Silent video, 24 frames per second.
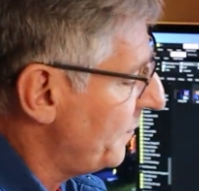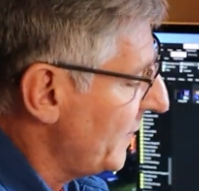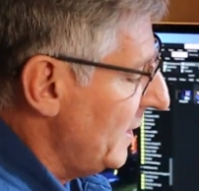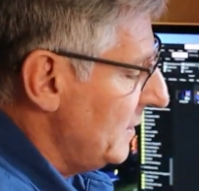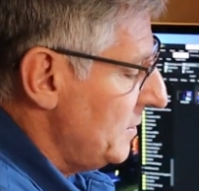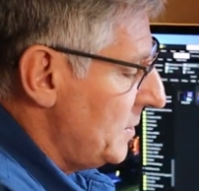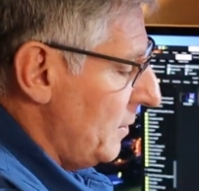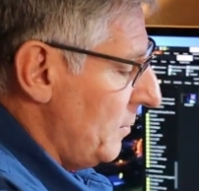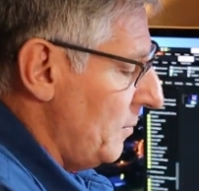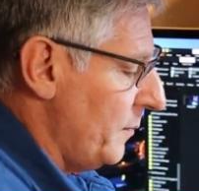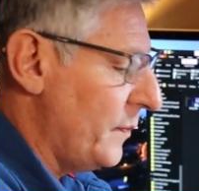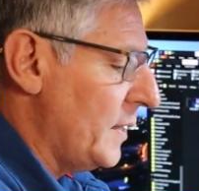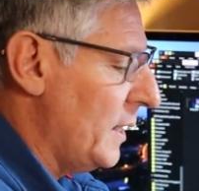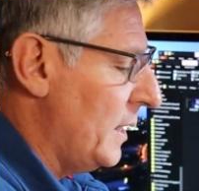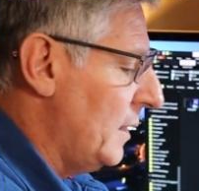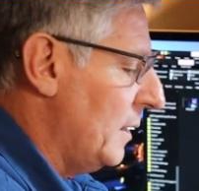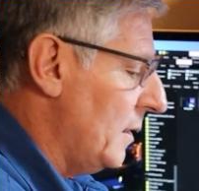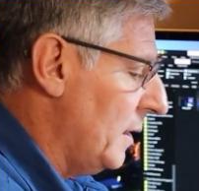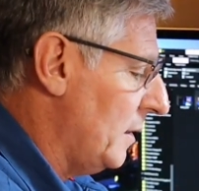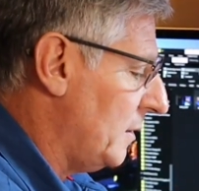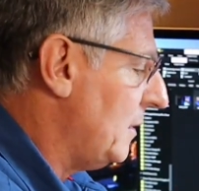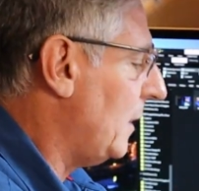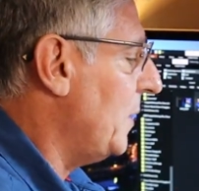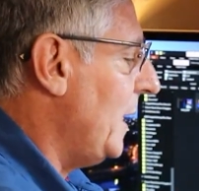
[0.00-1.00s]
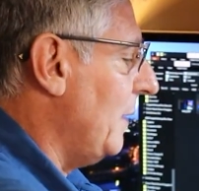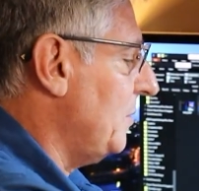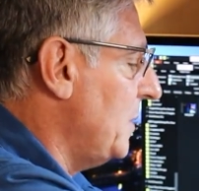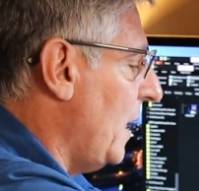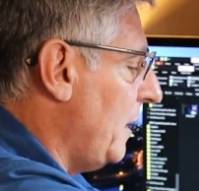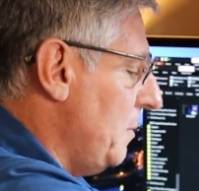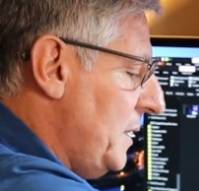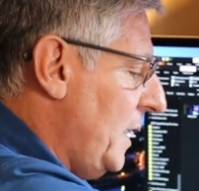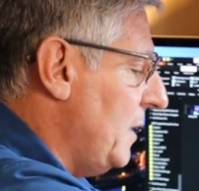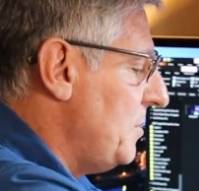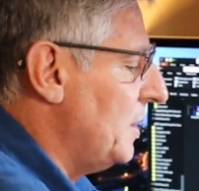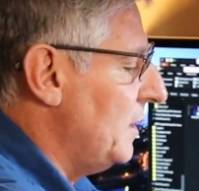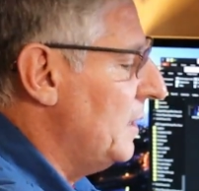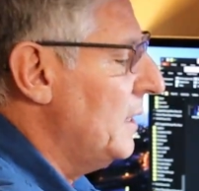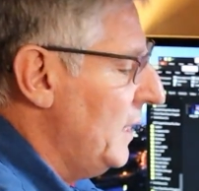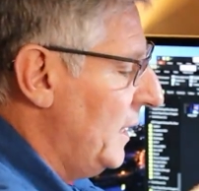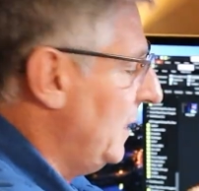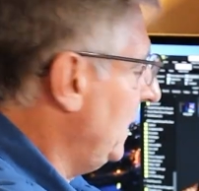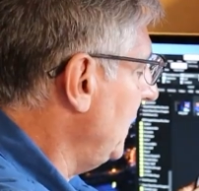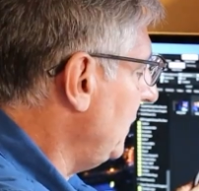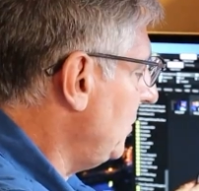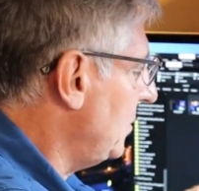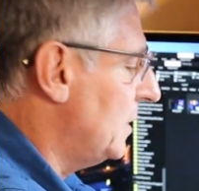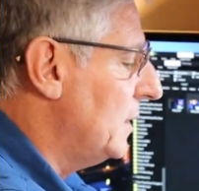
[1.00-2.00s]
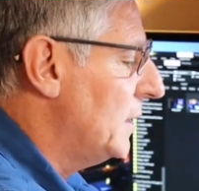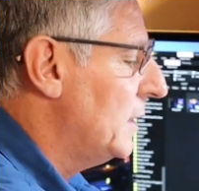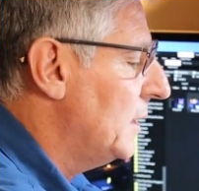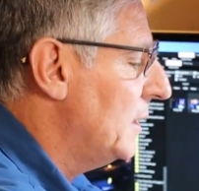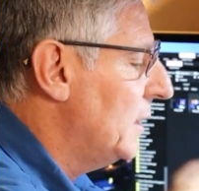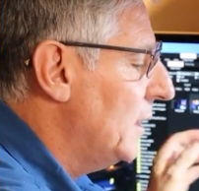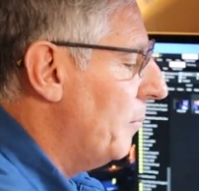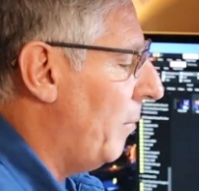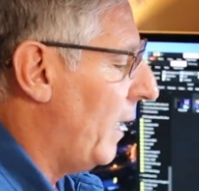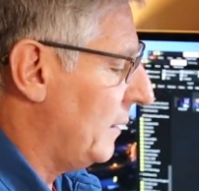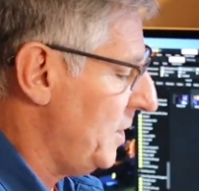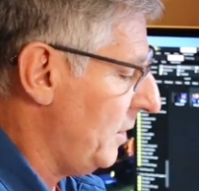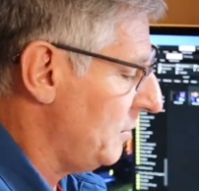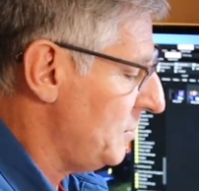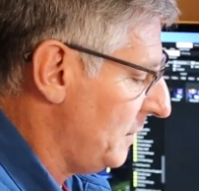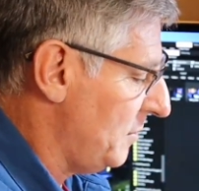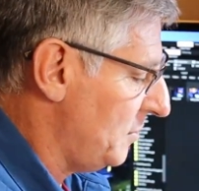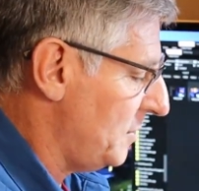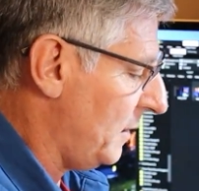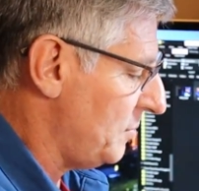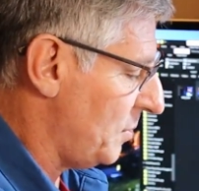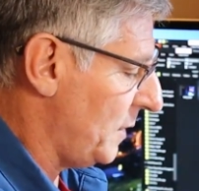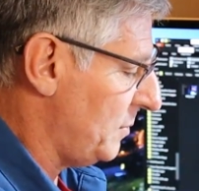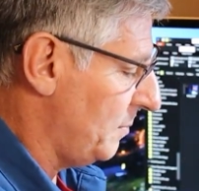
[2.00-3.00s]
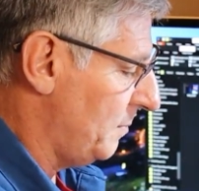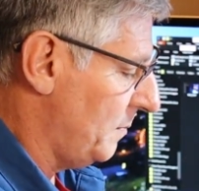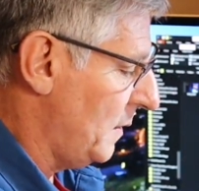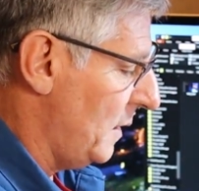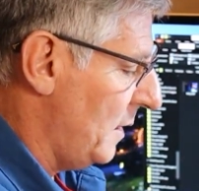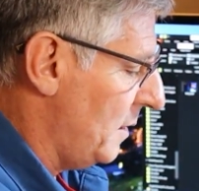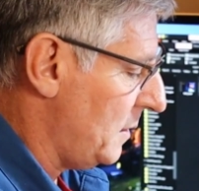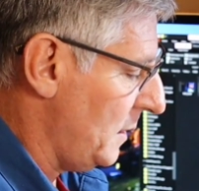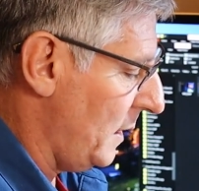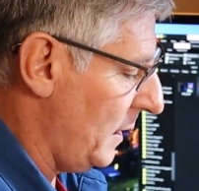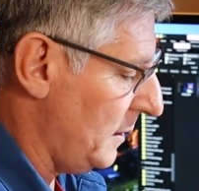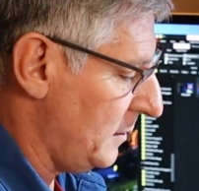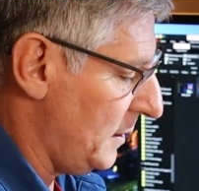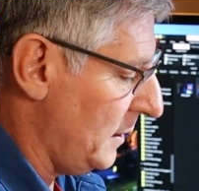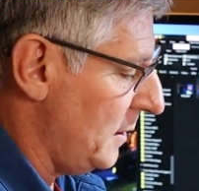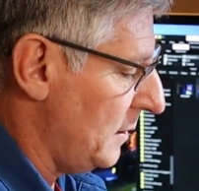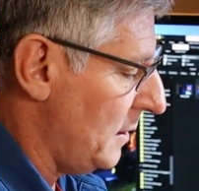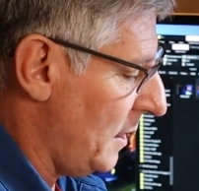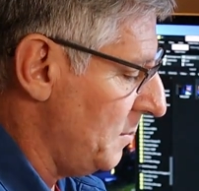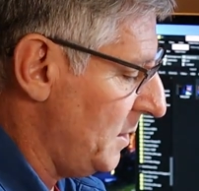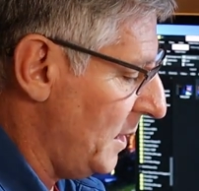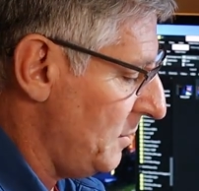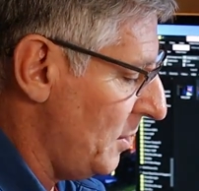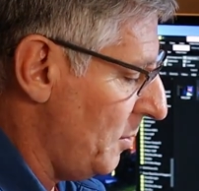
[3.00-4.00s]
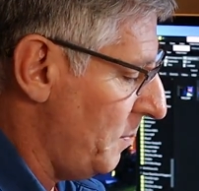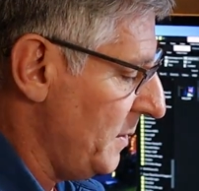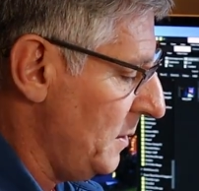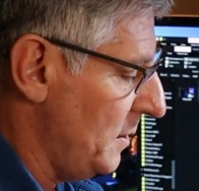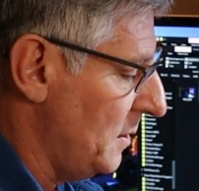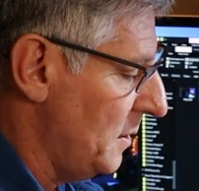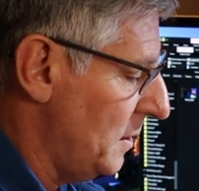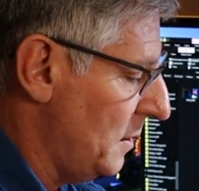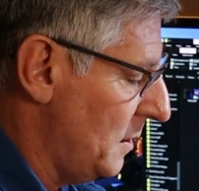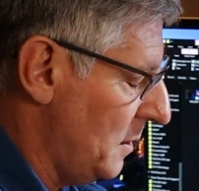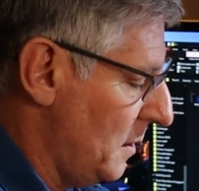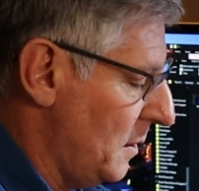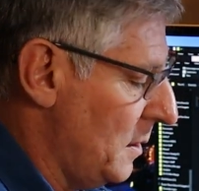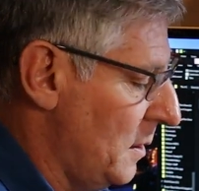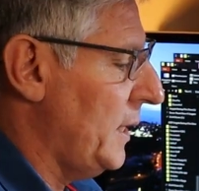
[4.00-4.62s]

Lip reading: we have some documentation. Box here says accessories.